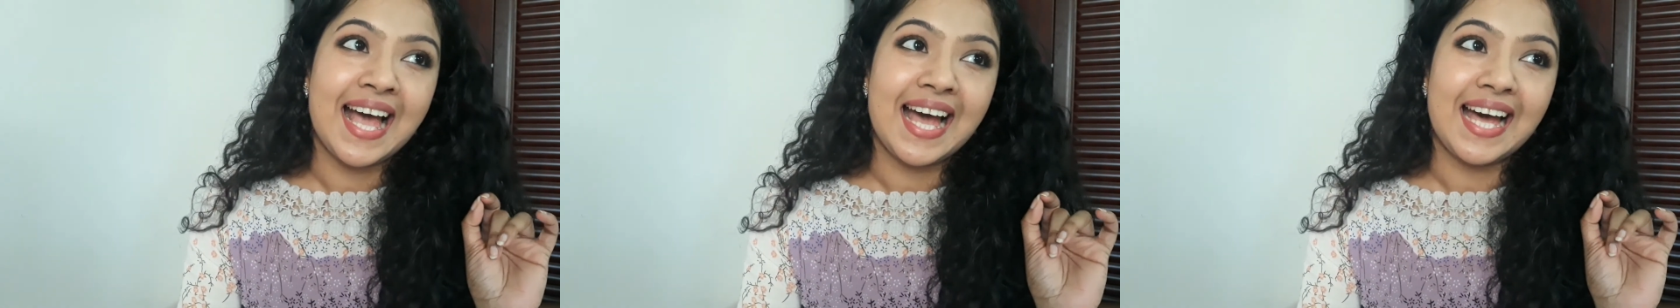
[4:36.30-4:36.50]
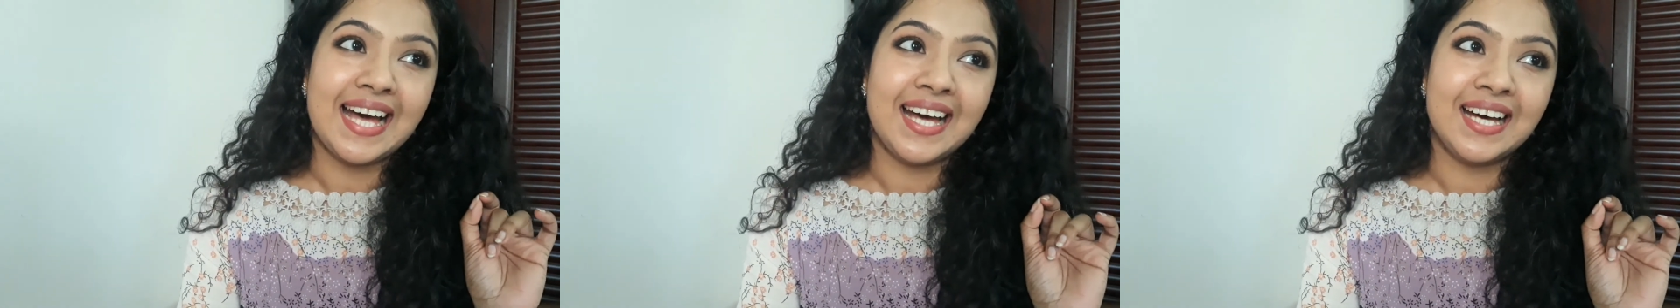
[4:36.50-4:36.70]

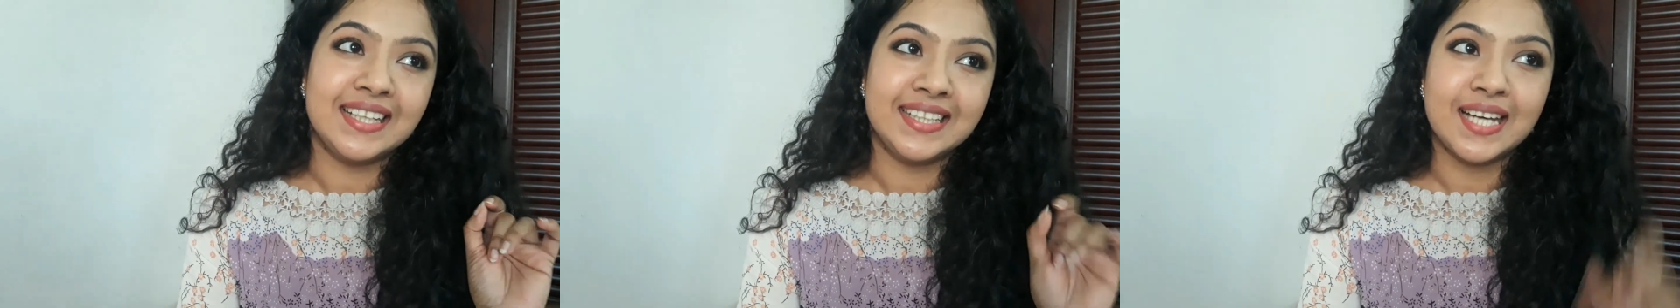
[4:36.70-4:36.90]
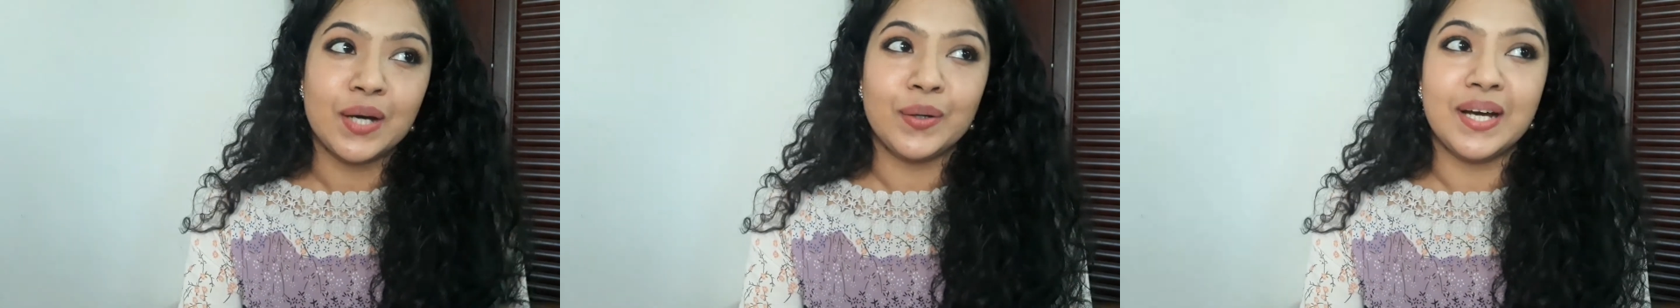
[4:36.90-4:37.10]

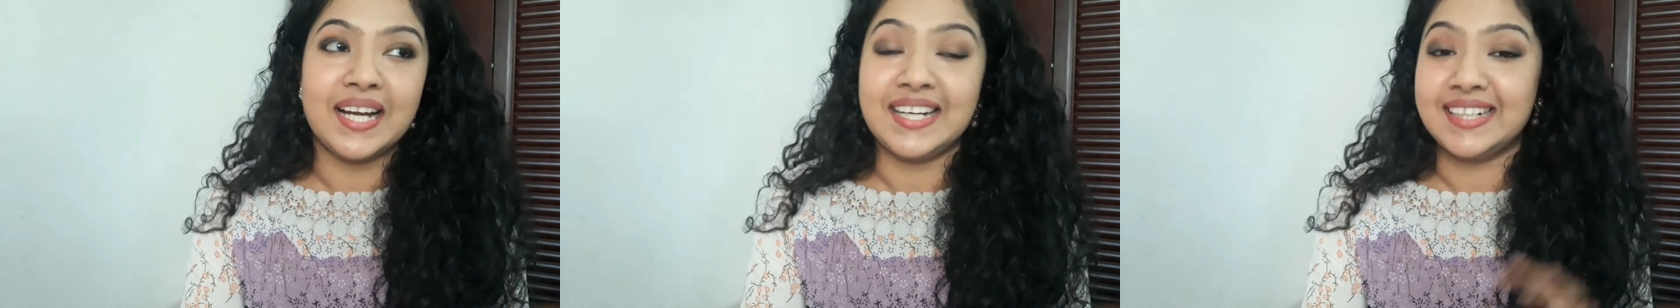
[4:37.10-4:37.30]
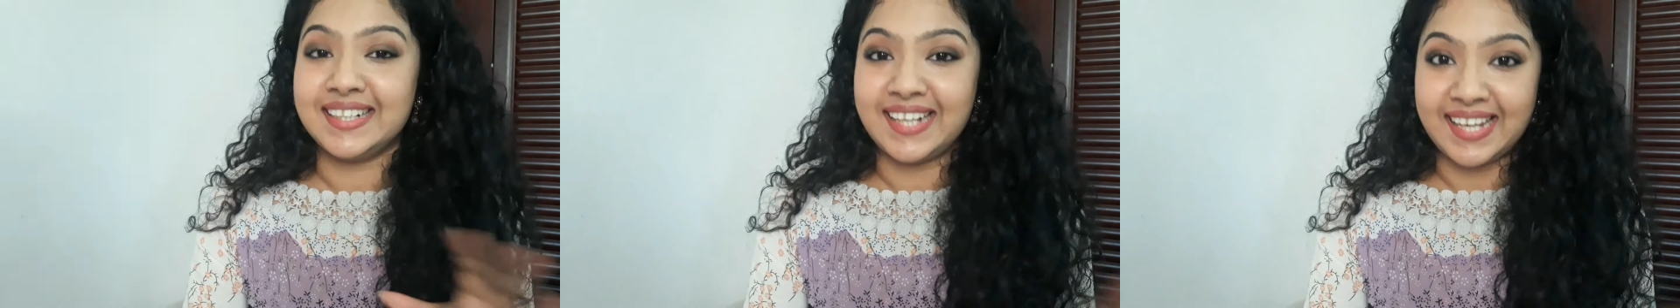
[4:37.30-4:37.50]
Now,
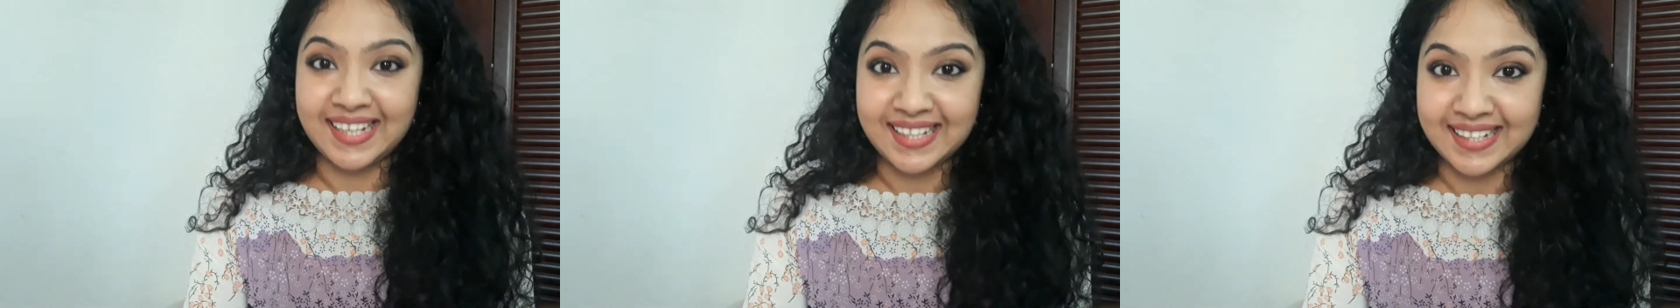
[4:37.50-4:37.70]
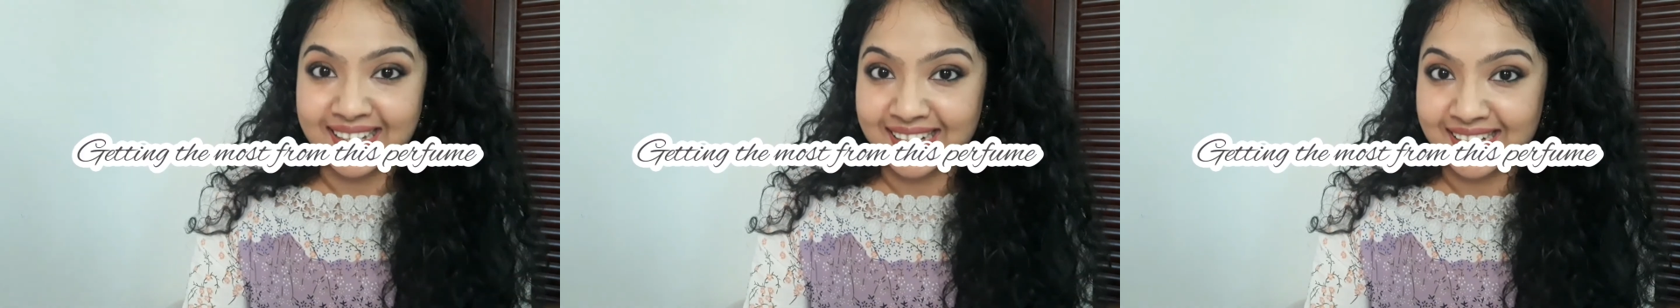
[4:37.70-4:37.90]
date
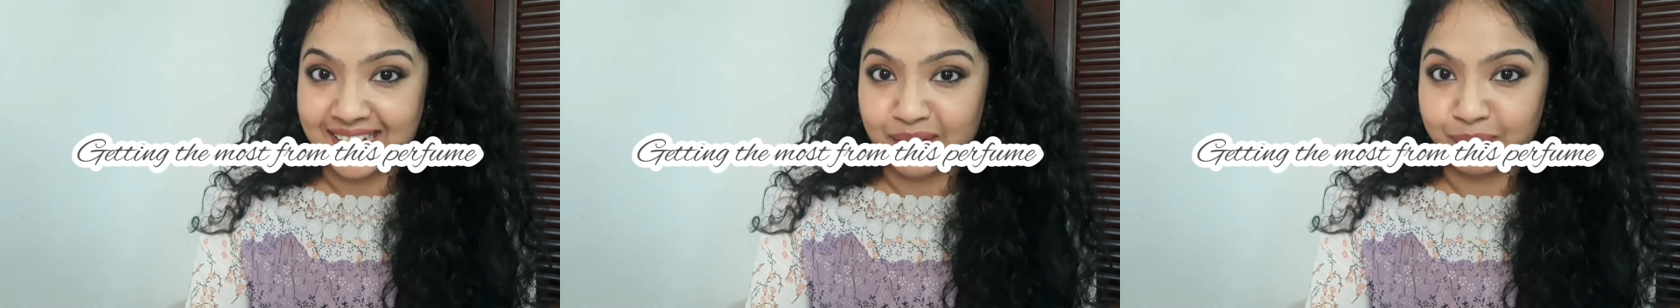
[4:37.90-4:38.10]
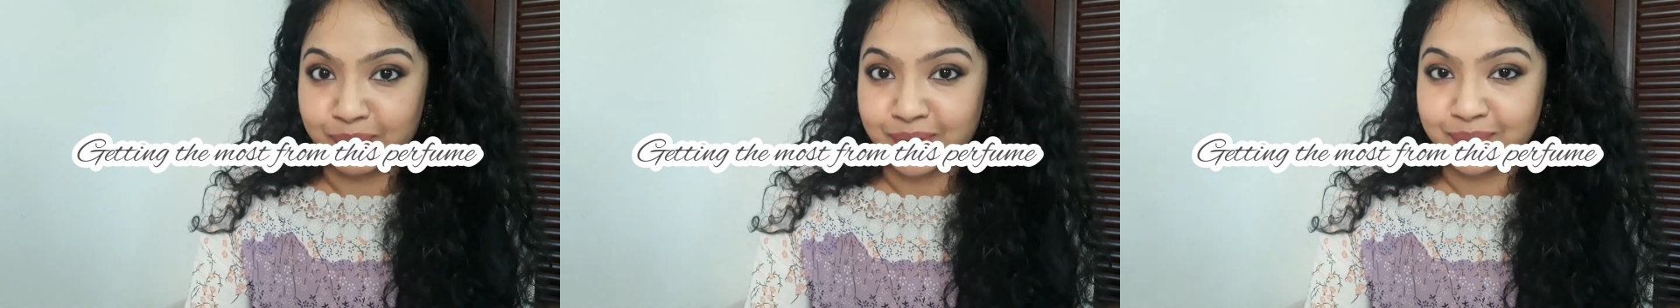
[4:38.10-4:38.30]
night tip.
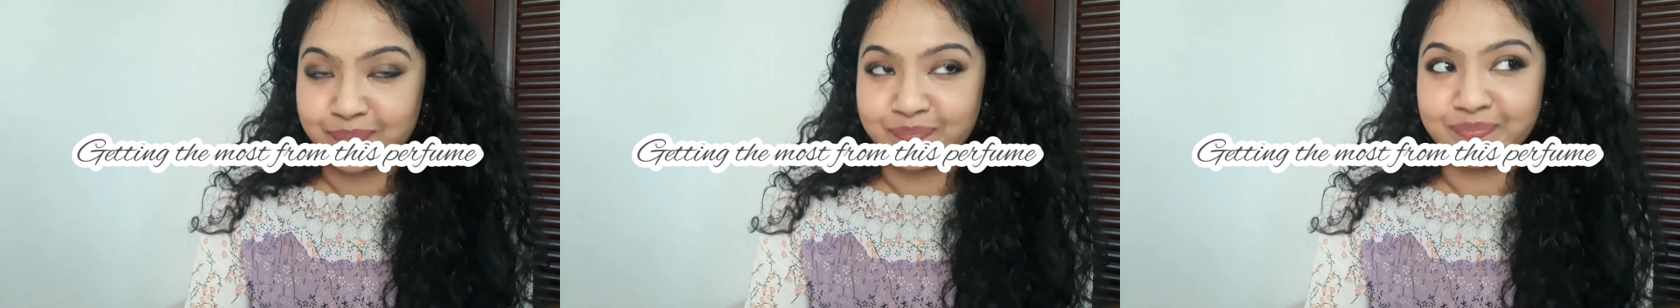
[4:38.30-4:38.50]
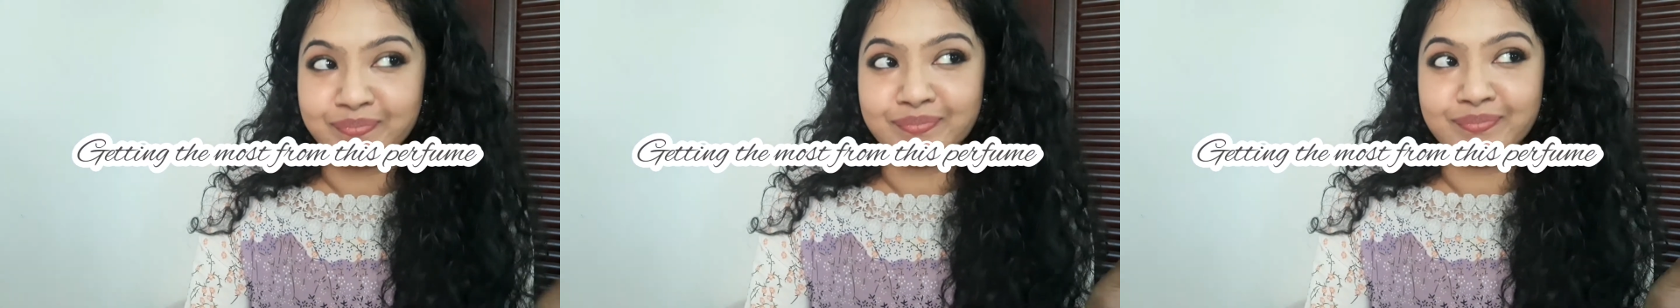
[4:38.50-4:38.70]

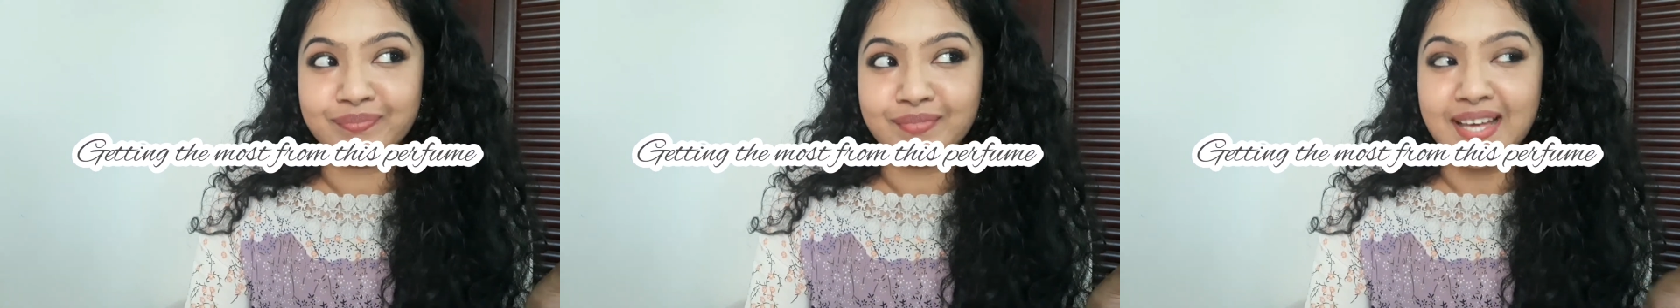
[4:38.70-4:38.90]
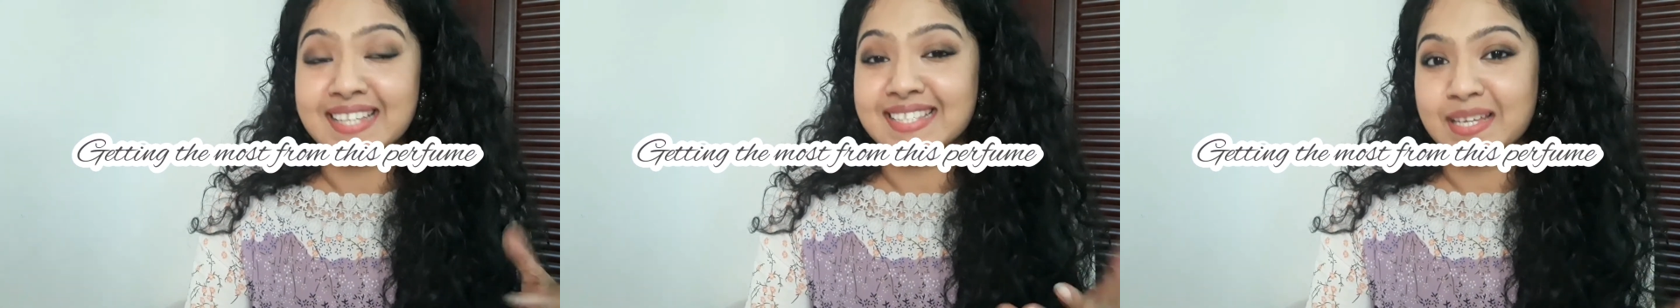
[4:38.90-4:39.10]

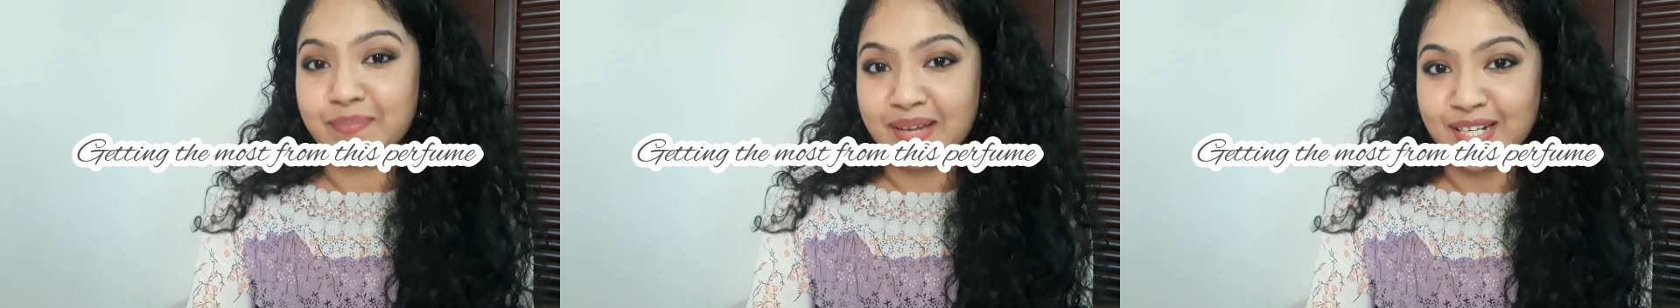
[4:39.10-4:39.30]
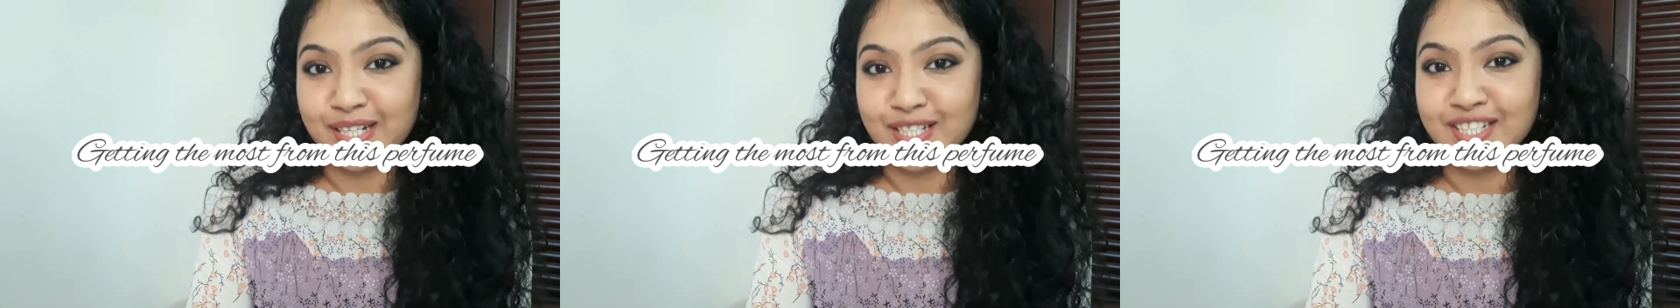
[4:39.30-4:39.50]
As I
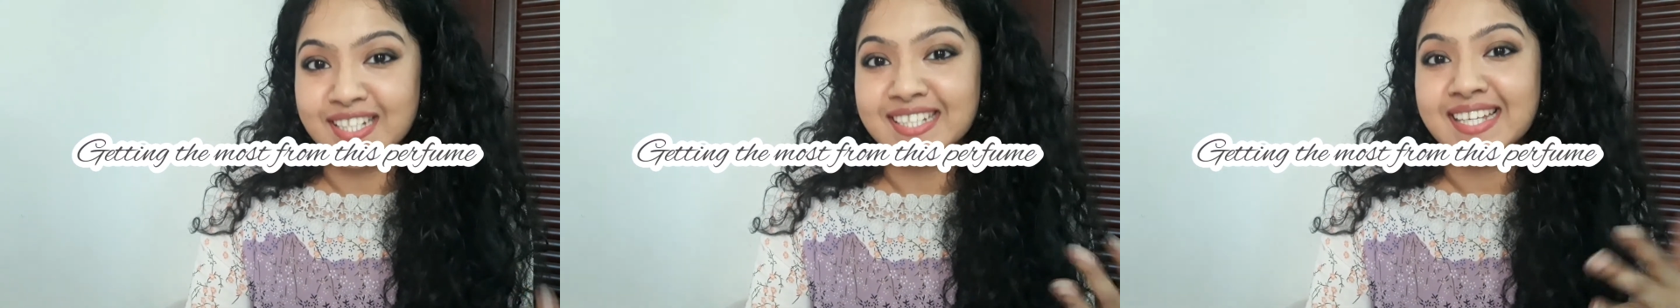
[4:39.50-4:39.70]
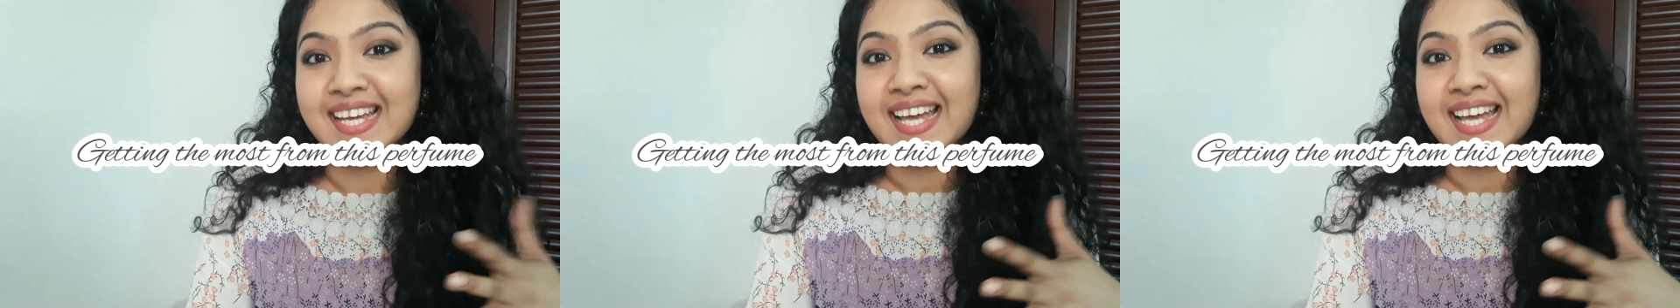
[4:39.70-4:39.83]
mentioned,